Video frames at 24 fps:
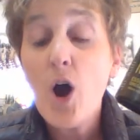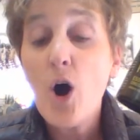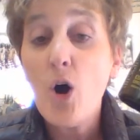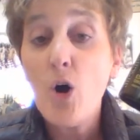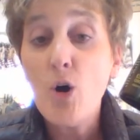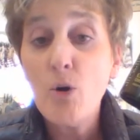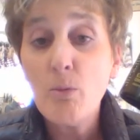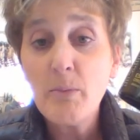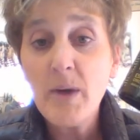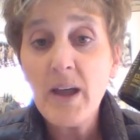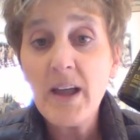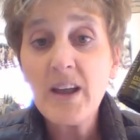
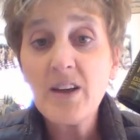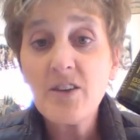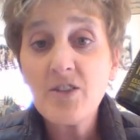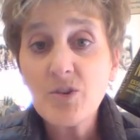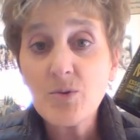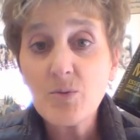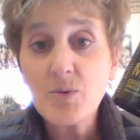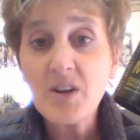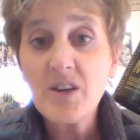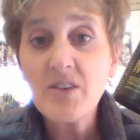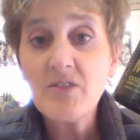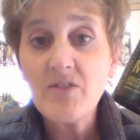
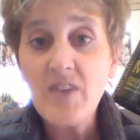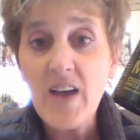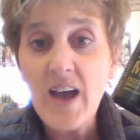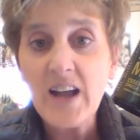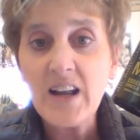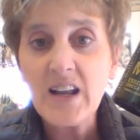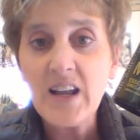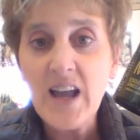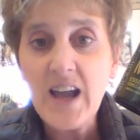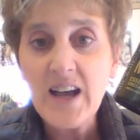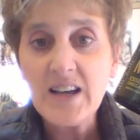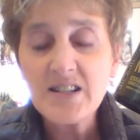Omega-3
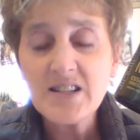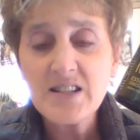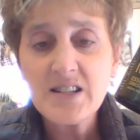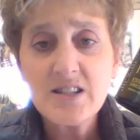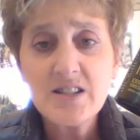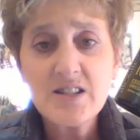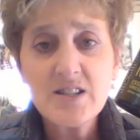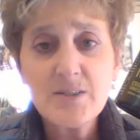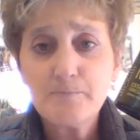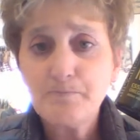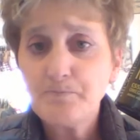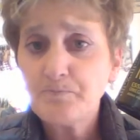fatty
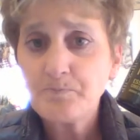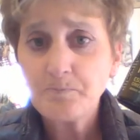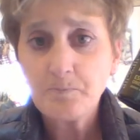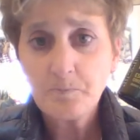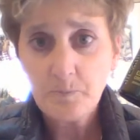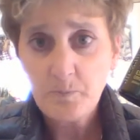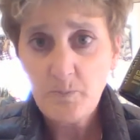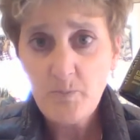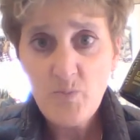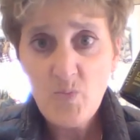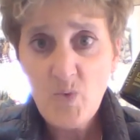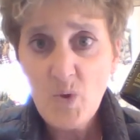acids,
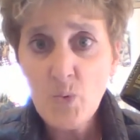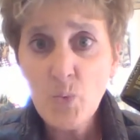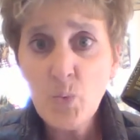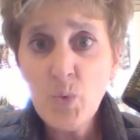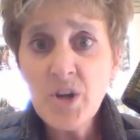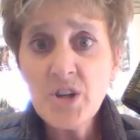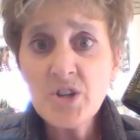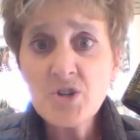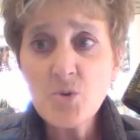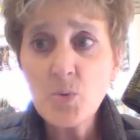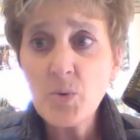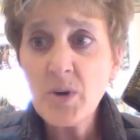
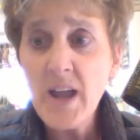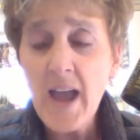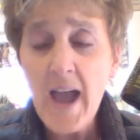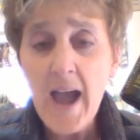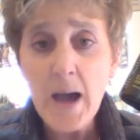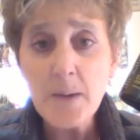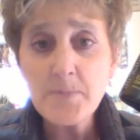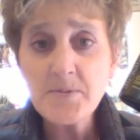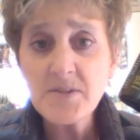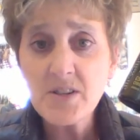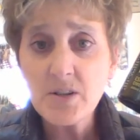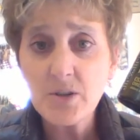which we
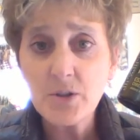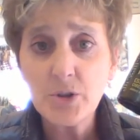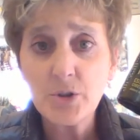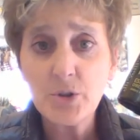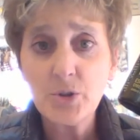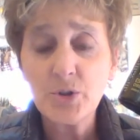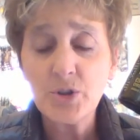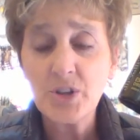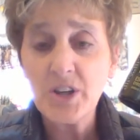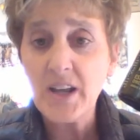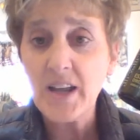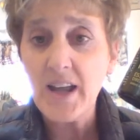
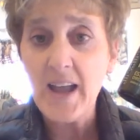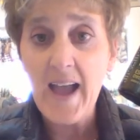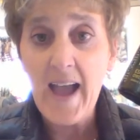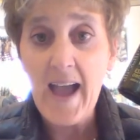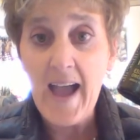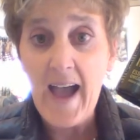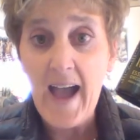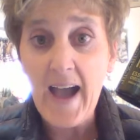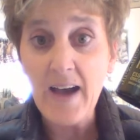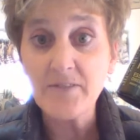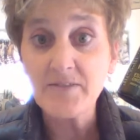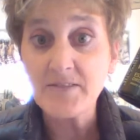absolutely
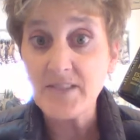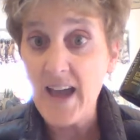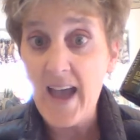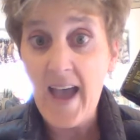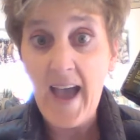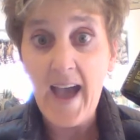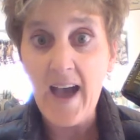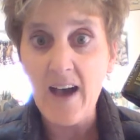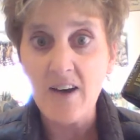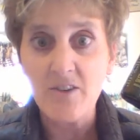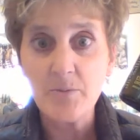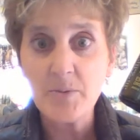have to
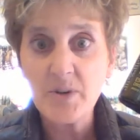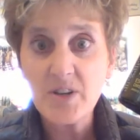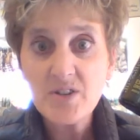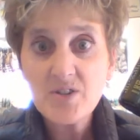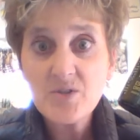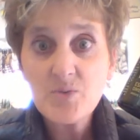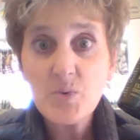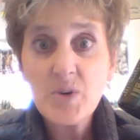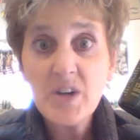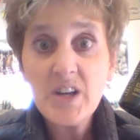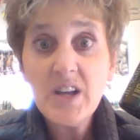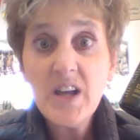have because
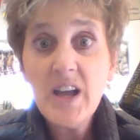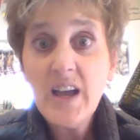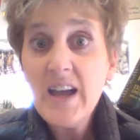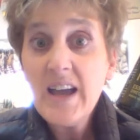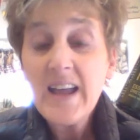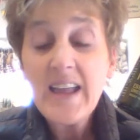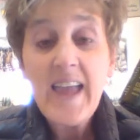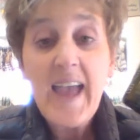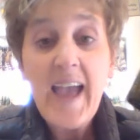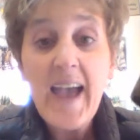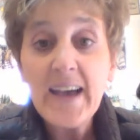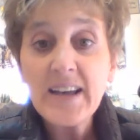we
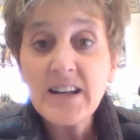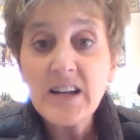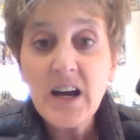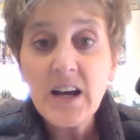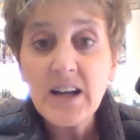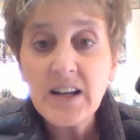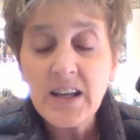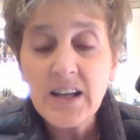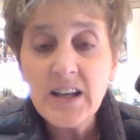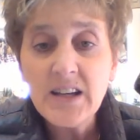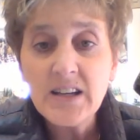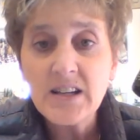
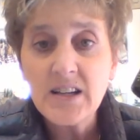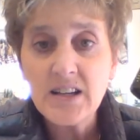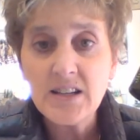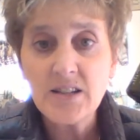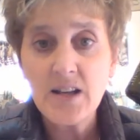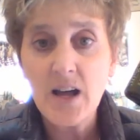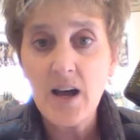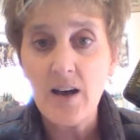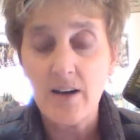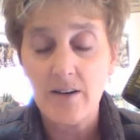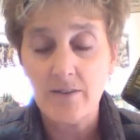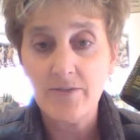cannot eat
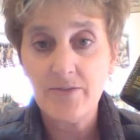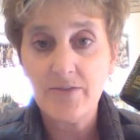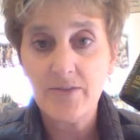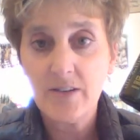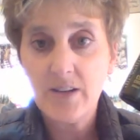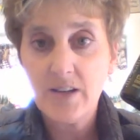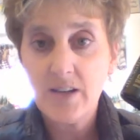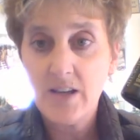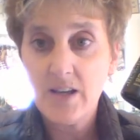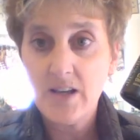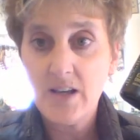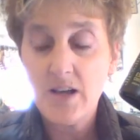enough
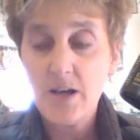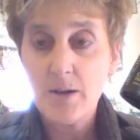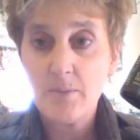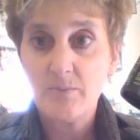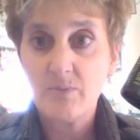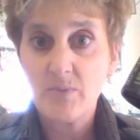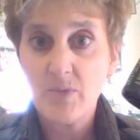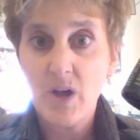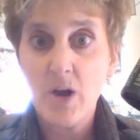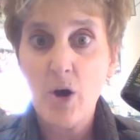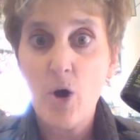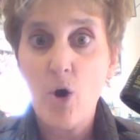
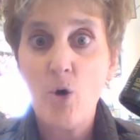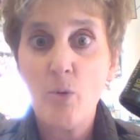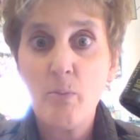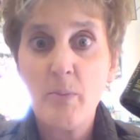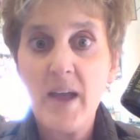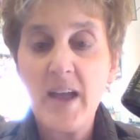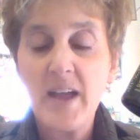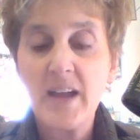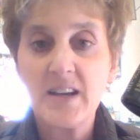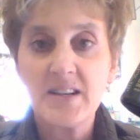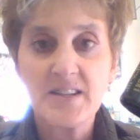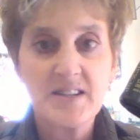
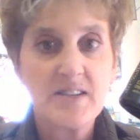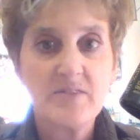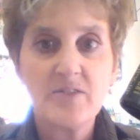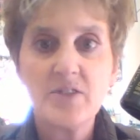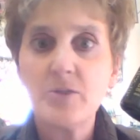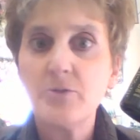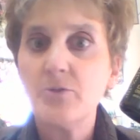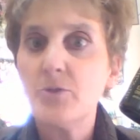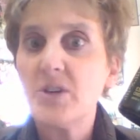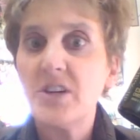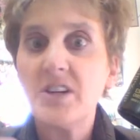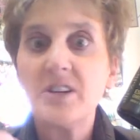omegas, even
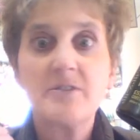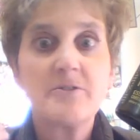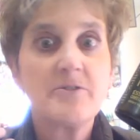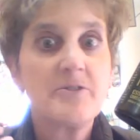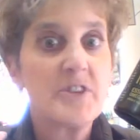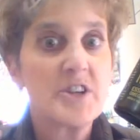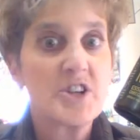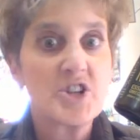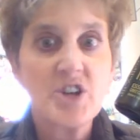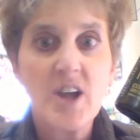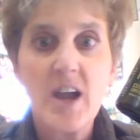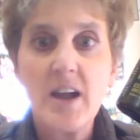if we eat
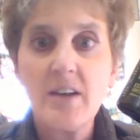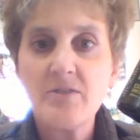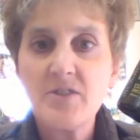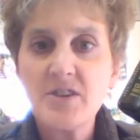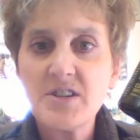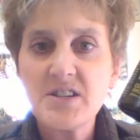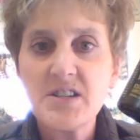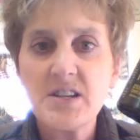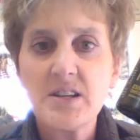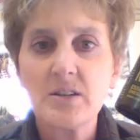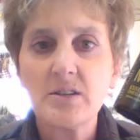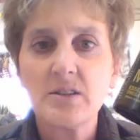fish
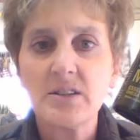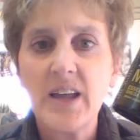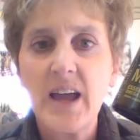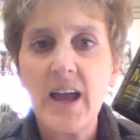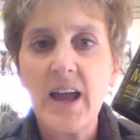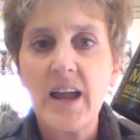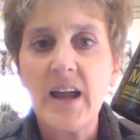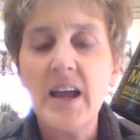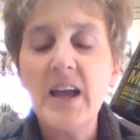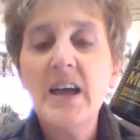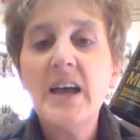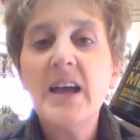every single
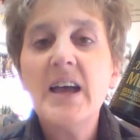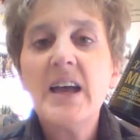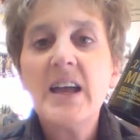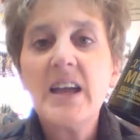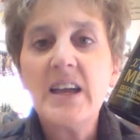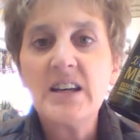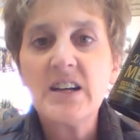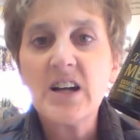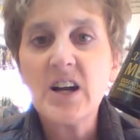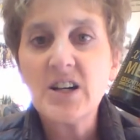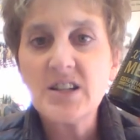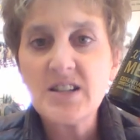day
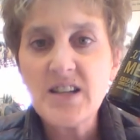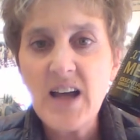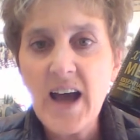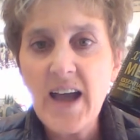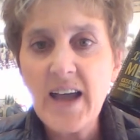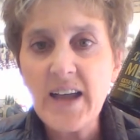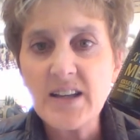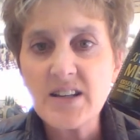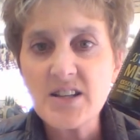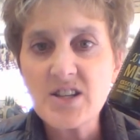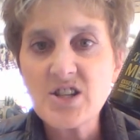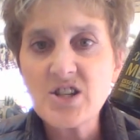in our
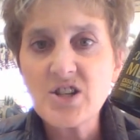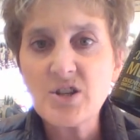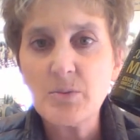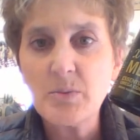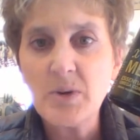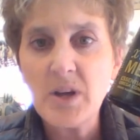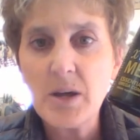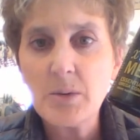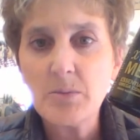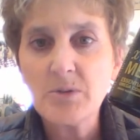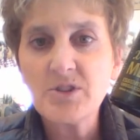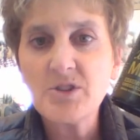diets, to
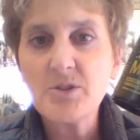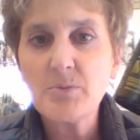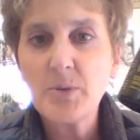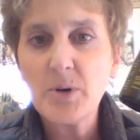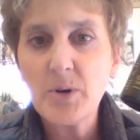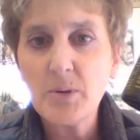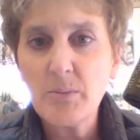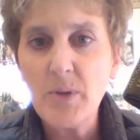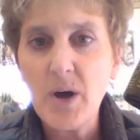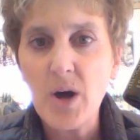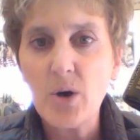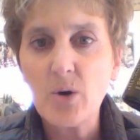be able to
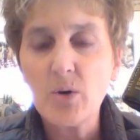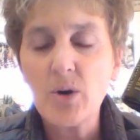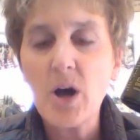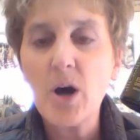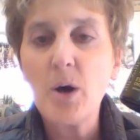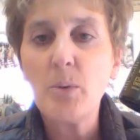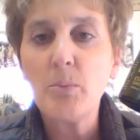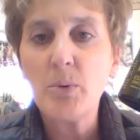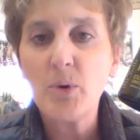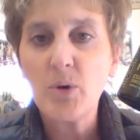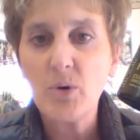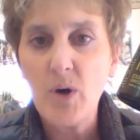promote
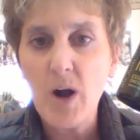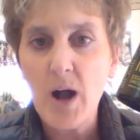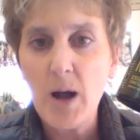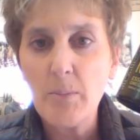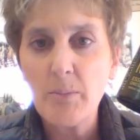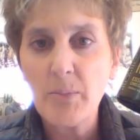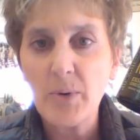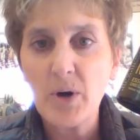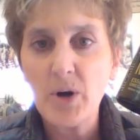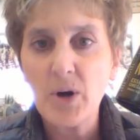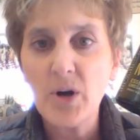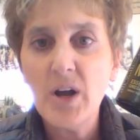a
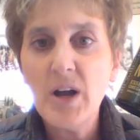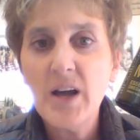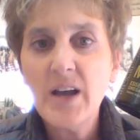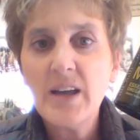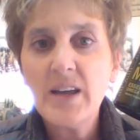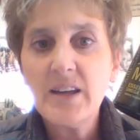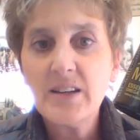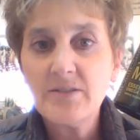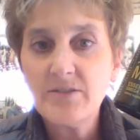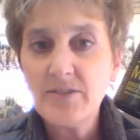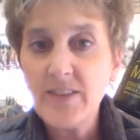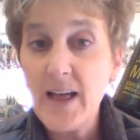proper
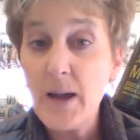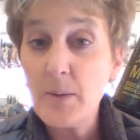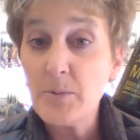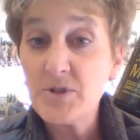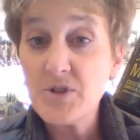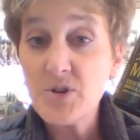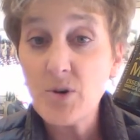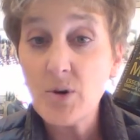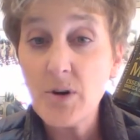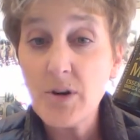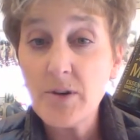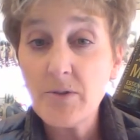
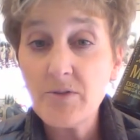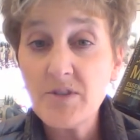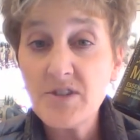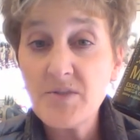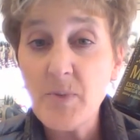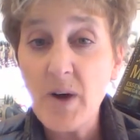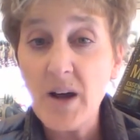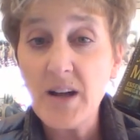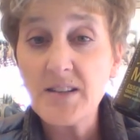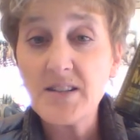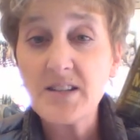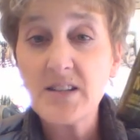inflammatory
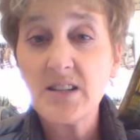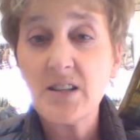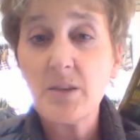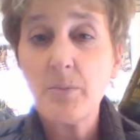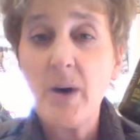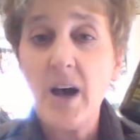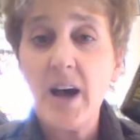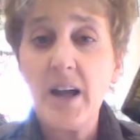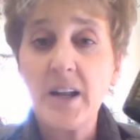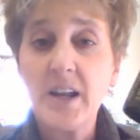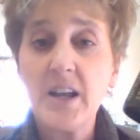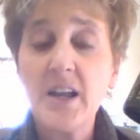response in the
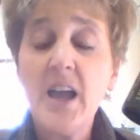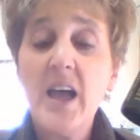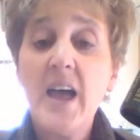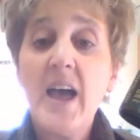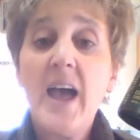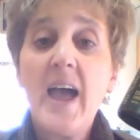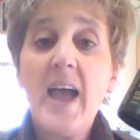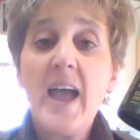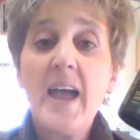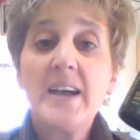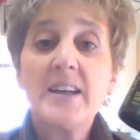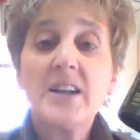body
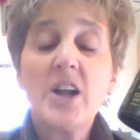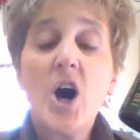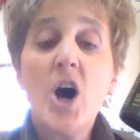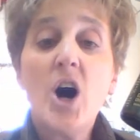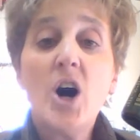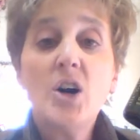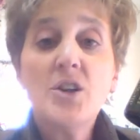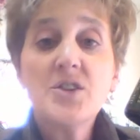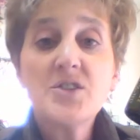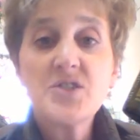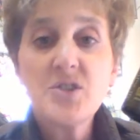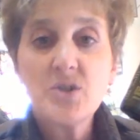and
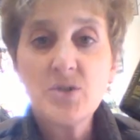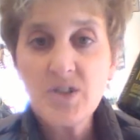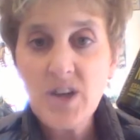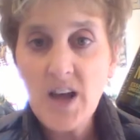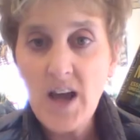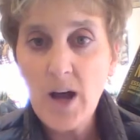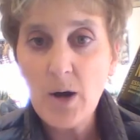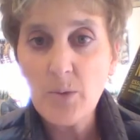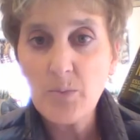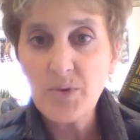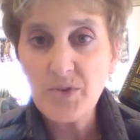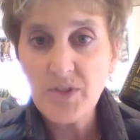also to
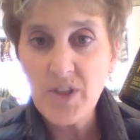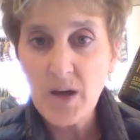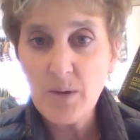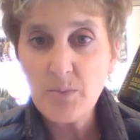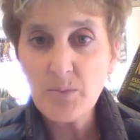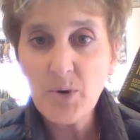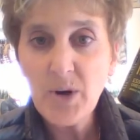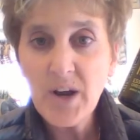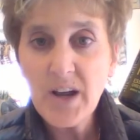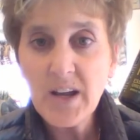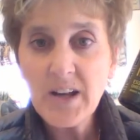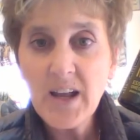help with that
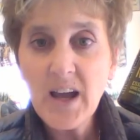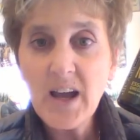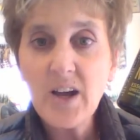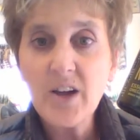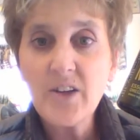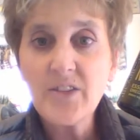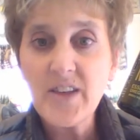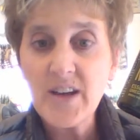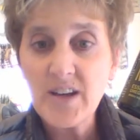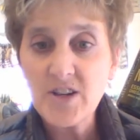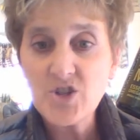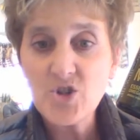brain
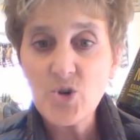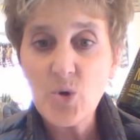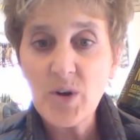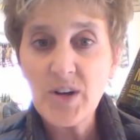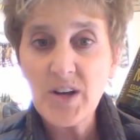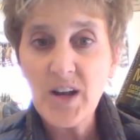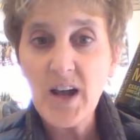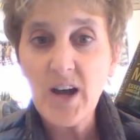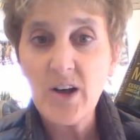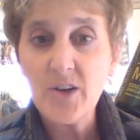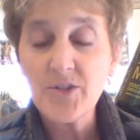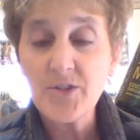health, that joint
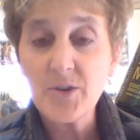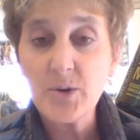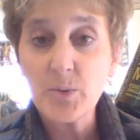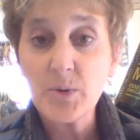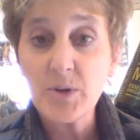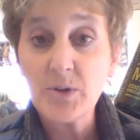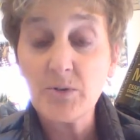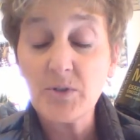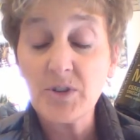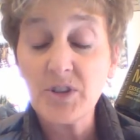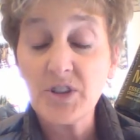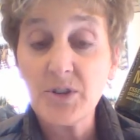health that we
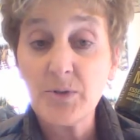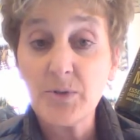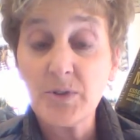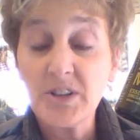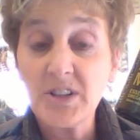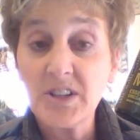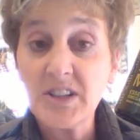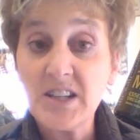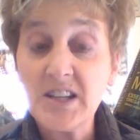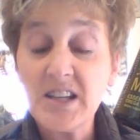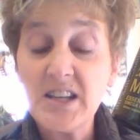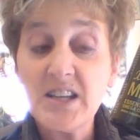really,
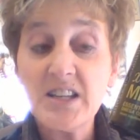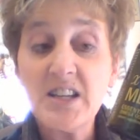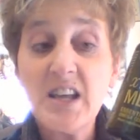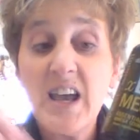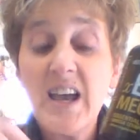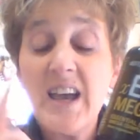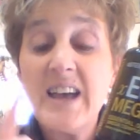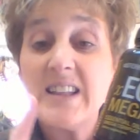really need.